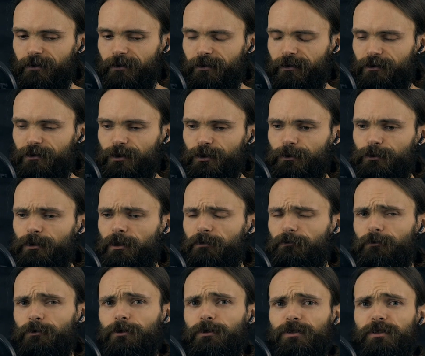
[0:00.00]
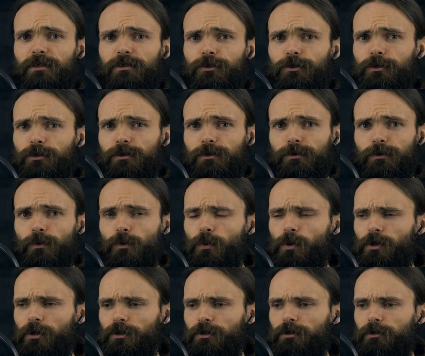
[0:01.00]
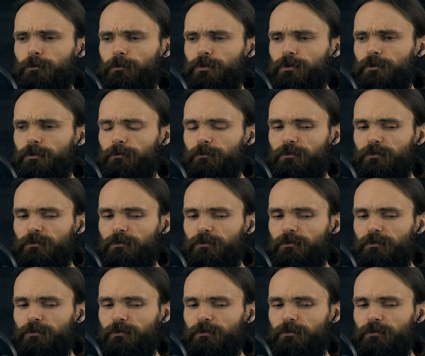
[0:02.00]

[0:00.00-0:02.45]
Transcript: And so at first I just woke up,